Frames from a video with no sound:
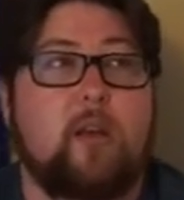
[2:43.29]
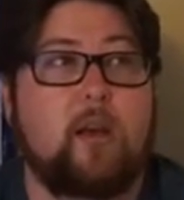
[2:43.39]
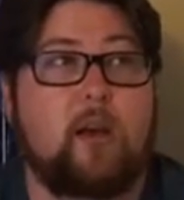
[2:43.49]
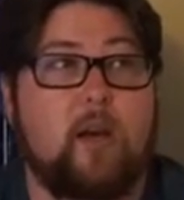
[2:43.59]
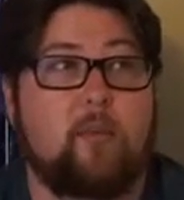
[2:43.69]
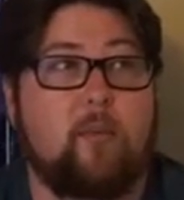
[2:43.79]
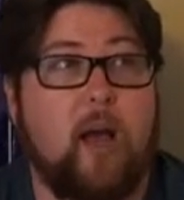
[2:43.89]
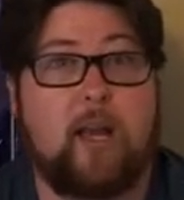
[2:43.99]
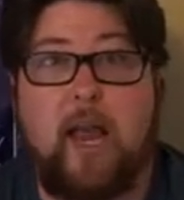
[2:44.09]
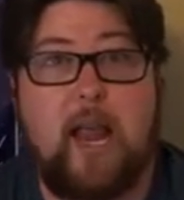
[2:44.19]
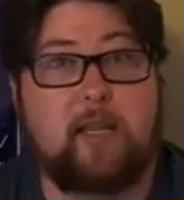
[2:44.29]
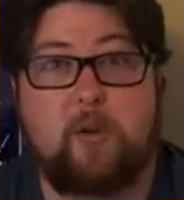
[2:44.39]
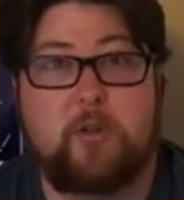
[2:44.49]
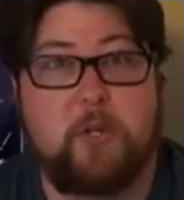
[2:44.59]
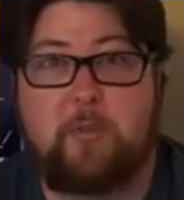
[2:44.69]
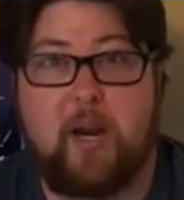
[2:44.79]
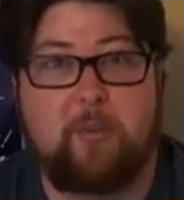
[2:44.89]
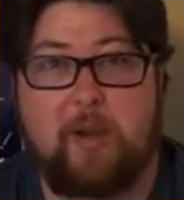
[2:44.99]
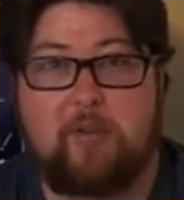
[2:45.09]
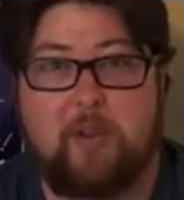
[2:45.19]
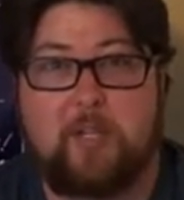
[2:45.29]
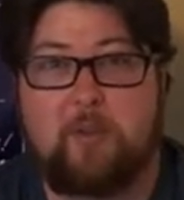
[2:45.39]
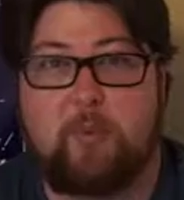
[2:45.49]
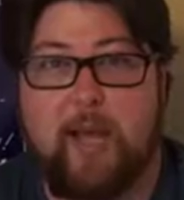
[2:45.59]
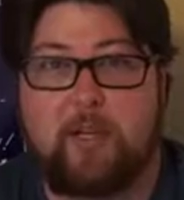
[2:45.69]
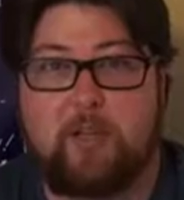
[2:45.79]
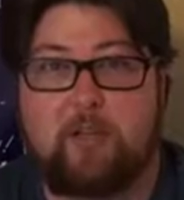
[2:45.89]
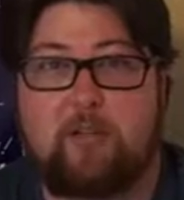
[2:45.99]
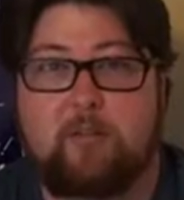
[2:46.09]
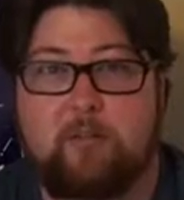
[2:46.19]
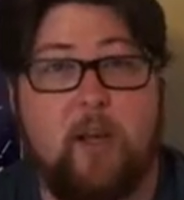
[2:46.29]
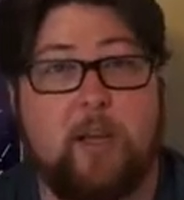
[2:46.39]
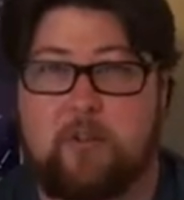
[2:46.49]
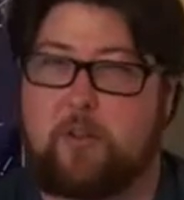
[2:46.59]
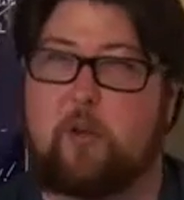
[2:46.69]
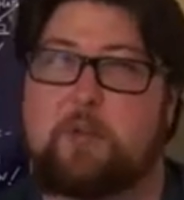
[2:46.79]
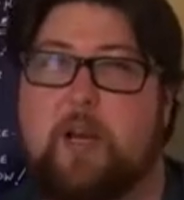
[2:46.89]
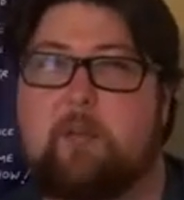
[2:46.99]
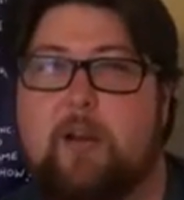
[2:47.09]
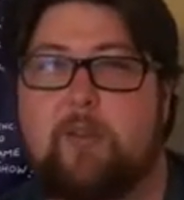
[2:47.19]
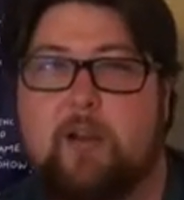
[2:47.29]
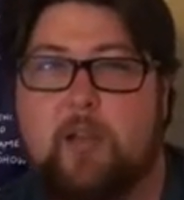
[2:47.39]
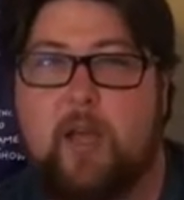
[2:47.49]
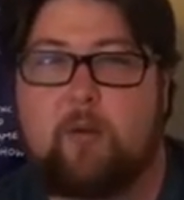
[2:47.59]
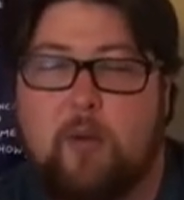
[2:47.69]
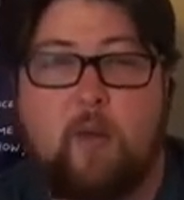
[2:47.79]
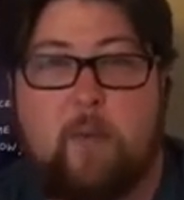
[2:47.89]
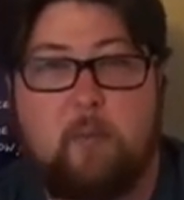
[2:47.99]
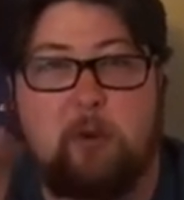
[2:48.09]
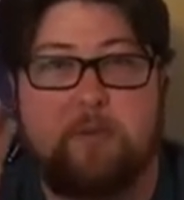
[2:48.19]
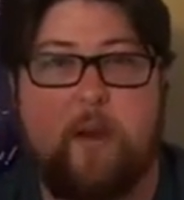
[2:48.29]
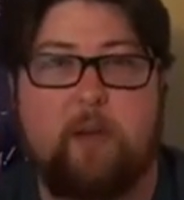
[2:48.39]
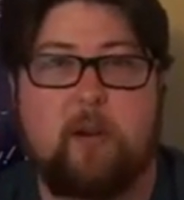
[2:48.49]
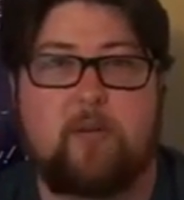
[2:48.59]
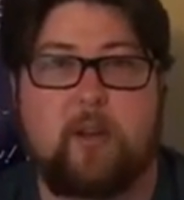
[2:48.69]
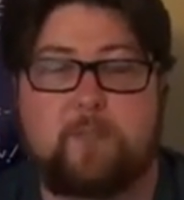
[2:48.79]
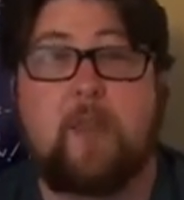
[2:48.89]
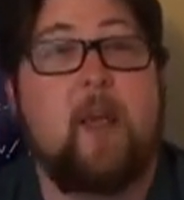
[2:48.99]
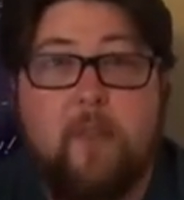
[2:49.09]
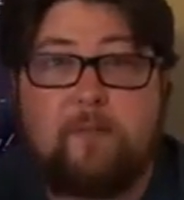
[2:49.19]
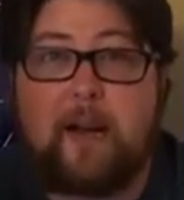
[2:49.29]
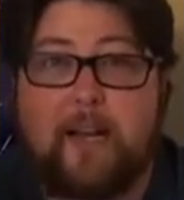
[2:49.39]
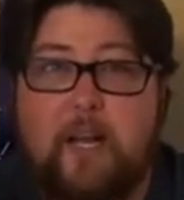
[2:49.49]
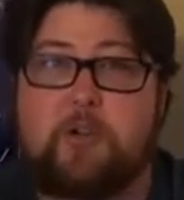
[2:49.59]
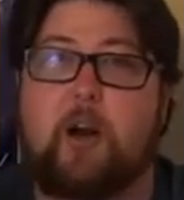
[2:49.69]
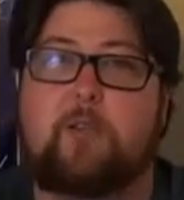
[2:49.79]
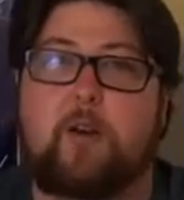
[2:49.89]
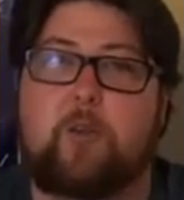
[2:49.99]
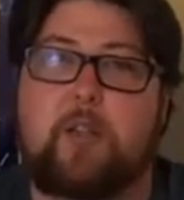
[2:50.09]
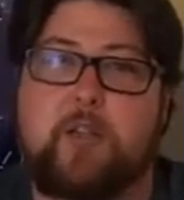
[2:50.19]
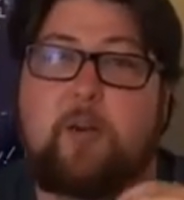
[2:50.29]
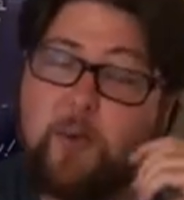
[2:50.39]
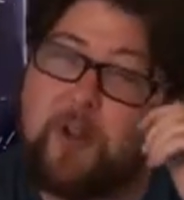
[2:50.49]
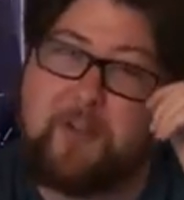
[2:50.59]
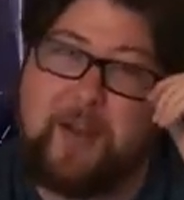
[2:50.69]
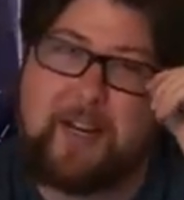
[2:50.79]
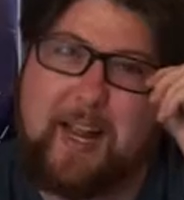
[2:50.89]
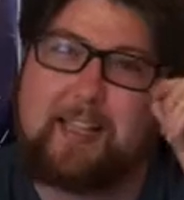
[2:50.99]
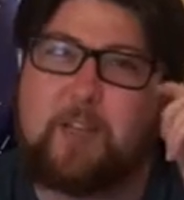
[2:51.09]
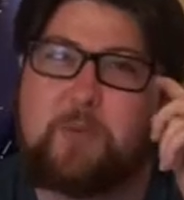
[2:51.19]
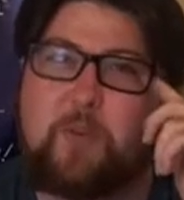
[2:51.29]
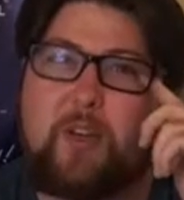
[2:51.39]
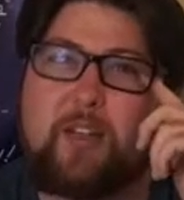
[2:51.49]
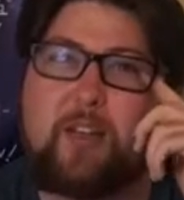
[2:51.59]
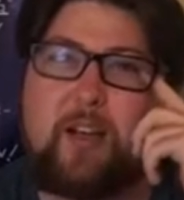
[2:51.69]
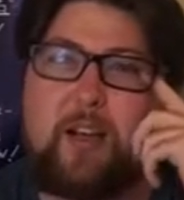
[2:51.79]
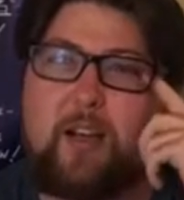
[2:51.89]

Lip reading: I hate those new Spider-Man flicks with a passion. Well, I guess the old Spider-Man flicks now. The middle Spider-Man flicks. The fucking Andrew Garfield ones. I really fucking hate those movies.